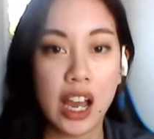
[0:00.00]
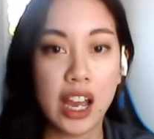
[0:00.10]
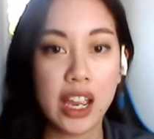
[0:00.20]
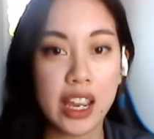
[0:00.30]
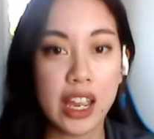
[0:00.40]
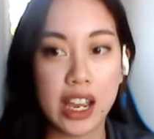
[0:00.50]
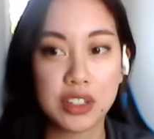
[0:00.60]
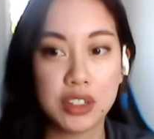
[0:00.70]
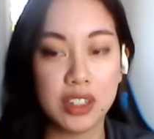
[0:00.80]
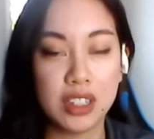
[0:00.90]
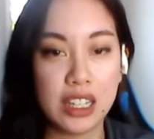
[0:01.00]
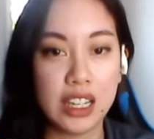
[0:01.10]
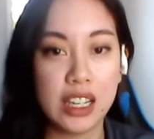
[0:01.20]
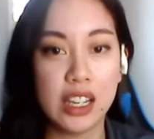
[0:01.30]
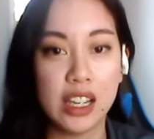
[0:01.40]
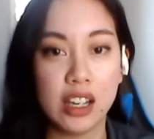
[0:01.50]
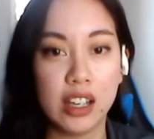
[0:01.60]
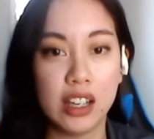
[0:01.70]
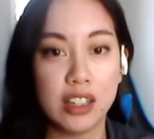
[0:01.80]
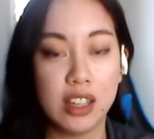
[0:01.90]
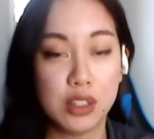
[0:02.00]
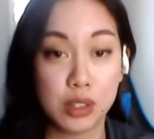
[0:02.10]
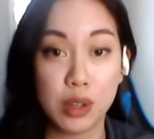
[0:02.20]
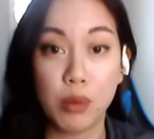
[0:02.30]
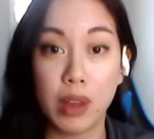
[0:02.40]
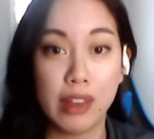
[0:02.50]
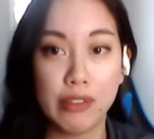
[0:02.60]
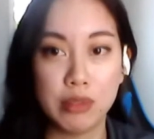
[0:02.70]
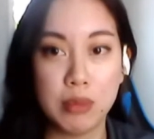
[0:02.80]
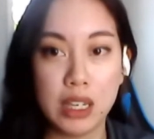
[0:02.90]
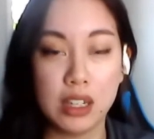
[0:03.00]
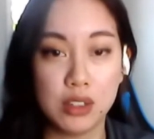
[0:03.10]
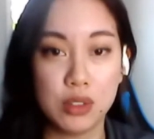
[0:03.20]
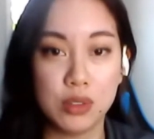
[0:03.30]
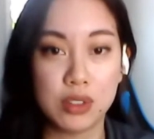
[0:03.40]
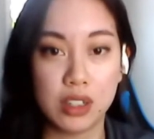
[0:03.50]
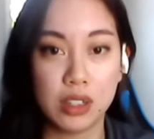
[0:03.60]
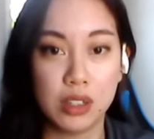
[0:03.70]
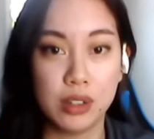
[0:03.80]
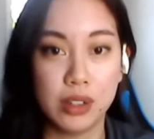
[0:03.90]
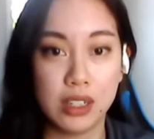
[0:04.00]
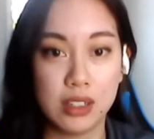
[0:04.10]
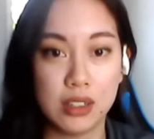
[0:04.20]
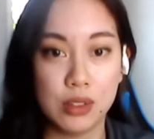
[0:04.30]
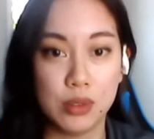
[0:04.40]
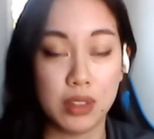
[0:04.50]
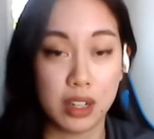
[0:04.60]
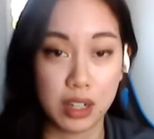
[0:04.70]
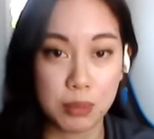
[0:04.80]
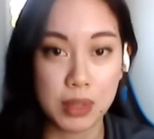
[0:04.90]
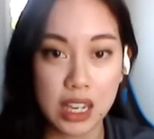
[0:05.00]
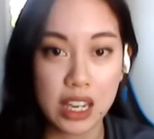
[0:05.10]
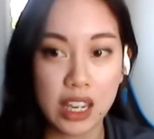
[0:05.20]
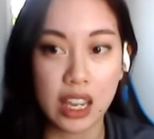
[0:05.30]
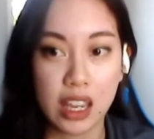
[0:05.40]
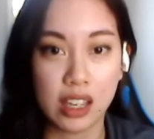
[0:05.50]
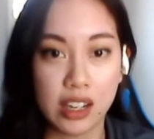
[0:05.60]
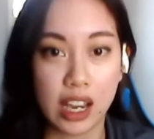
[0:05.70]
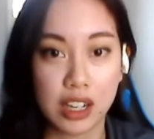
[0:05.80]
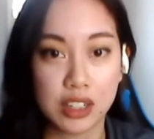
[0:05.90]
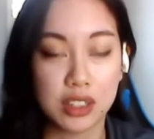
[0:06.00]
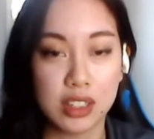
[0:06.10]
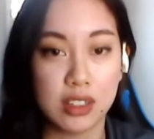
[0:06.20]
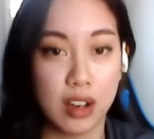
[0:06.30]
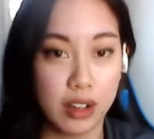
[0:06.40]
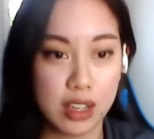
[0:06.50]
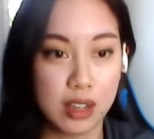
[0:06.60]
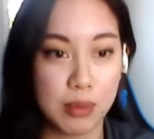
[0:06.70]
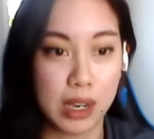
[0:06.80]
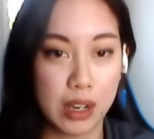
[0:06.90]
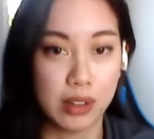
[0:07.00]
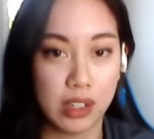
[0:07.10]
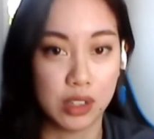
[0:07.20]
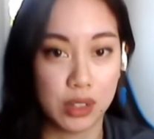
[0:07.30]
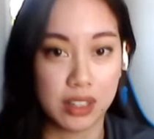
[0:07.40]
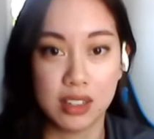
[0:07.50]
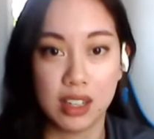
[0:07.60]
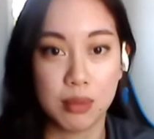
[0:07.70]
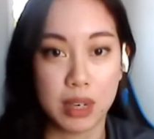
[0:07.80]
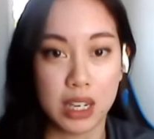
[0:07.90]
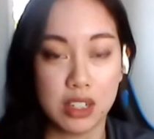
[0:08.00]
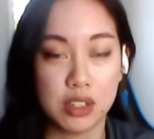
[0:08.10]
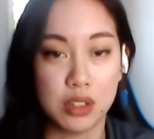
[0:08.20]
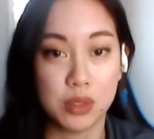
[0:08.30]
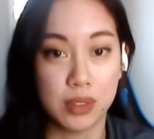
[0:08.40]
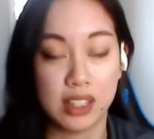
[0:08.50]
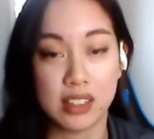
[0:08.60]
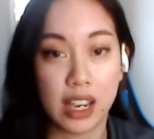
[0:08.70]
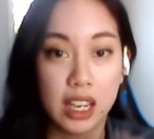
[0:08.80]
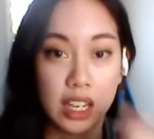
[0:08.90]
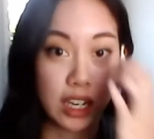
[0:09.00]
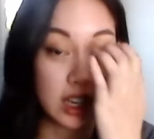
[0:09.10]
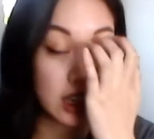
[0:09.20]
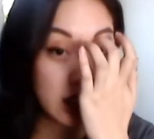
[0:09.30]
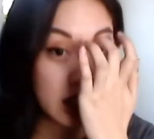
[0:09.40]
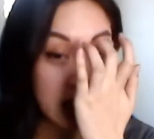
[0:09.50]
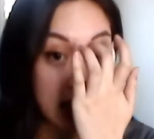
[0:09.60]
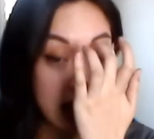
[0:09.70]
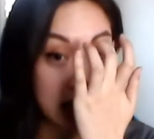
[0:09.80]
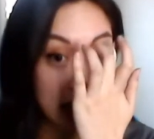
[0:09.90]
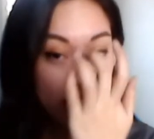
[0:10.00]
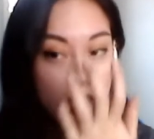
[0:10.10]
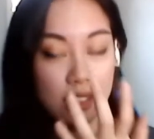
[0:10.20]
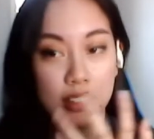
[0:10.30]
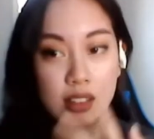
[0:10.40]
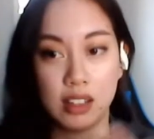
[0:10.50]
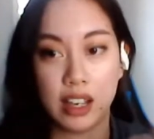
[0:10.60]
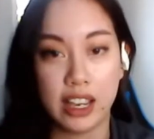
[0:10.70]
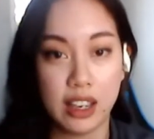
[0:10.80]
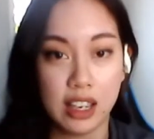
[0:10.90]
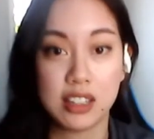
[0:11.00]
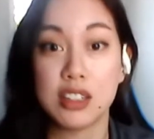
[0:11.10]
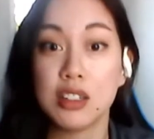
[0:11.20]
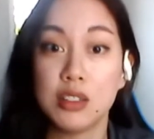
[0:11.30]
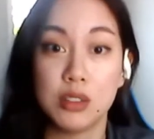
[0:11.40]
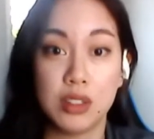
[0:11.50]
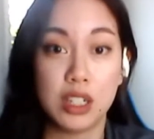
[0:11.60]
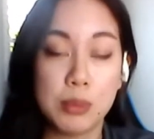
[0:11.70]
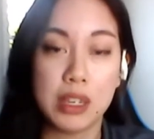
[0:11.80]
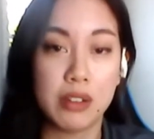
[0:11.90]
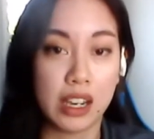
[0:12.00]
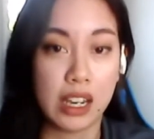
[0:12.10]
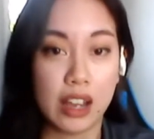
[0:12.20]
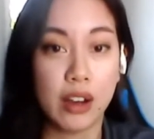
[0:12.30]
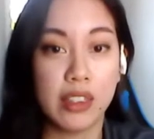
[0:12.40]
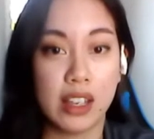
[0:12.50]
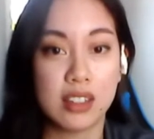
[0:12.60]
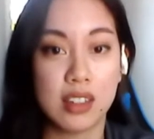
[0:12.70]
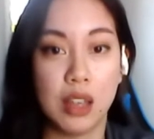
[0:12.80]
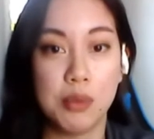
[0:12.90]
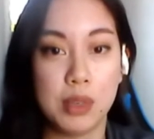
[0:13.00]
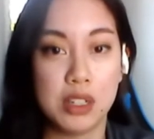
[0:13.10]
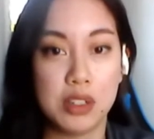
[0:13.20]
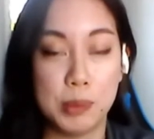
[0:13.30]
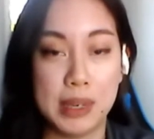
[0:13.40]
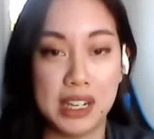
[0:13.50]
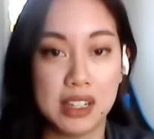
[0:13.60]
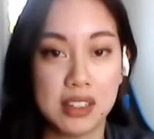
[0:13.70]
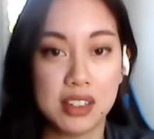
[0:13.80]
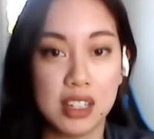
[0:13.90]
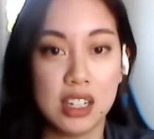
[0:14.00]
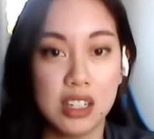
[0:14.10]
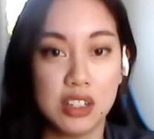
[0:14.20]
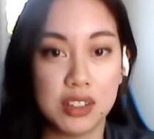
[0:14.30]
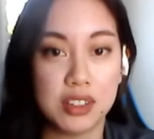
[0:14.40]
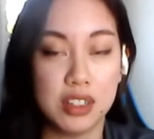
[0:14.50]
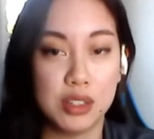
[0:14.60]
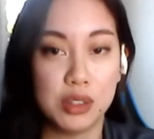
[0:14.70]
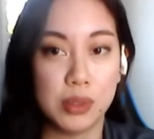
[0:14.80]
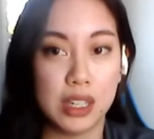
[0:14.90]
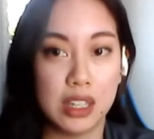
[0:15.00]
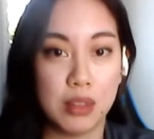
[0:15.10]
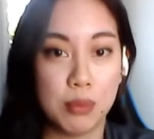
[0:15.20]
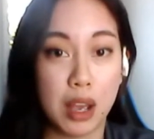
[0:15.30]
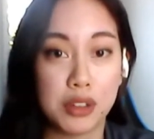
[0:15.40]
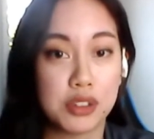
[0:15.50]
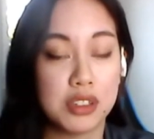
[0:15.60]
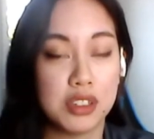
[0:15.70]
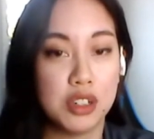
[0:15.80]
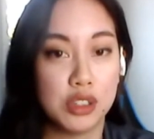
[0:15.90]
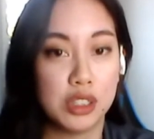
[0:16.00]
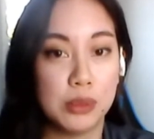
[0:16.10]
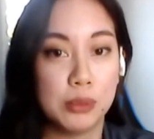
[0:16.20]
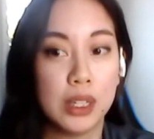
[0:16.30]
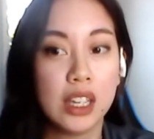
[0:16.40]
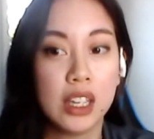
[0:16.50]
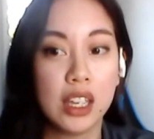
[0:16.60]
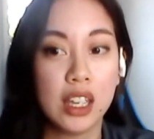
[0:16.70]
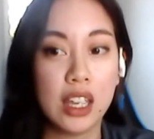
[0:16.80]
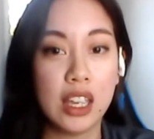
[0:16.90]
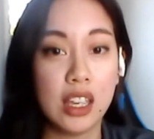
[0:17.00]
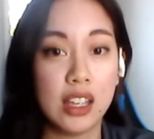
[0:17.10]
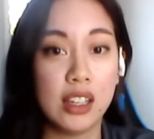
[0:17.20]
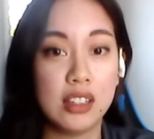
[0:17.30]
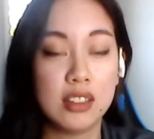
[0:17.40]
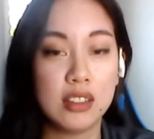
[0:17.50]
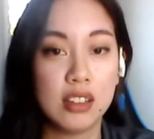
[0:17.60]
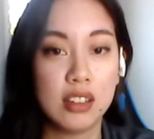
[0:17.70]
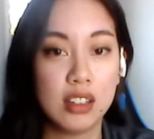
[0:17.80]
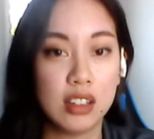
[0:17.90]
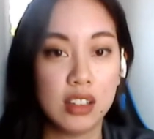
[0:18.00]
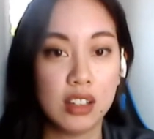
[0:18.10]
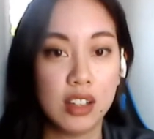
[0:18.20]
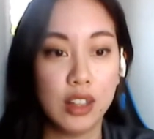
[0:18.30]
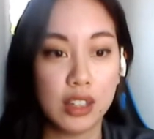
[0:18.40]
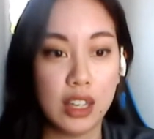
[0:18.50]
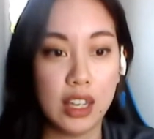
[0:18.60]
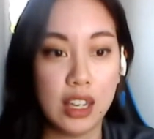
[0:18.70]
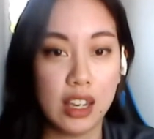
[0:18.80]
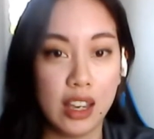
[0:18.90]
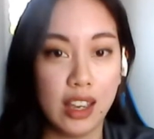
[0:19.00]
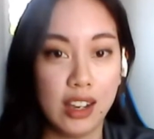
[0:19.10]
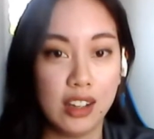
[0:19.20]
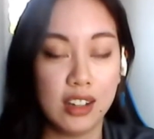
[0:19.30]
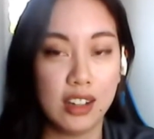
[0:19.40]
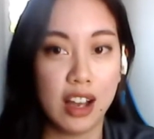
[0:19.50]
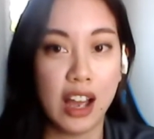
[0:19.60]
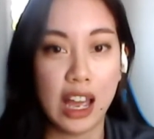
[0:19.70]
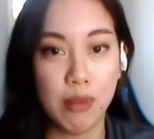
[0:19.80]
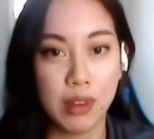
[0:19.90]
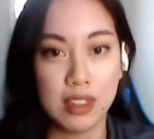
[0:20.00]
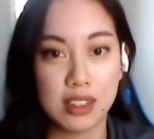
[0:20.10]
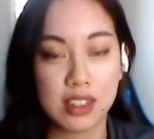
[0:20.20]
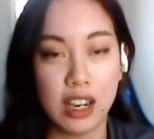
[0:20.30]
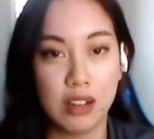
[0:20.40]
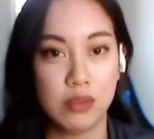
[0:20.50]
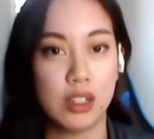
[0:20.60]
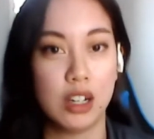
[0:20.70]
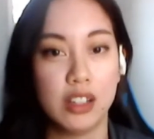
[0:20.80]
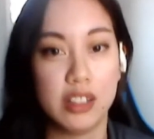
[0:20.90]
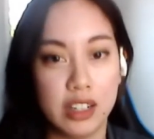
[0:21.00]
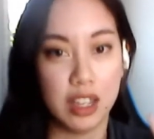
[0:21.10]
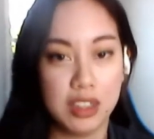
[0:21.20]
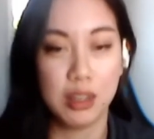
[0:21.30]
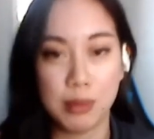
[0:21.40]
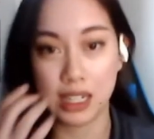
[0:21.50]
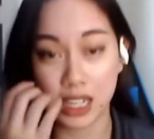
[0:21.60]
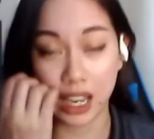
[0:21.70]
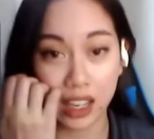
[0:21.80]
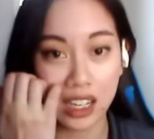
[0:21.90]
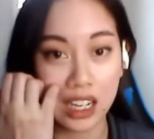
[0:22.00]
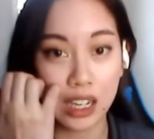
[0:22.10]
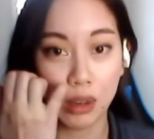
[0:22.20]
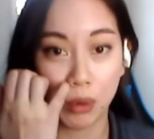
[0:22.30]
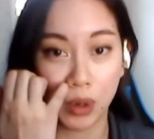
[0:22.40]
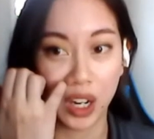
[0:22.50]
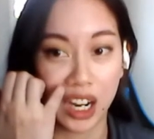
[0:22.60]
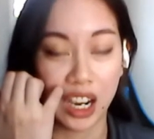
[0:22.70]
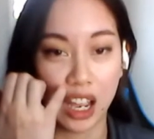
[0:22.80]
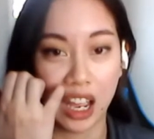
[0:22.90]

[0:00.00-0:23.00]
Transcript: I actually, it took a while for me to start going to therapy and actually talking about and addressing my issues with anxiety. And I still do therapy right now, and that's helped me tremendously just deal with imposter syndrome and looking and not having this kind of all or nothing mentality where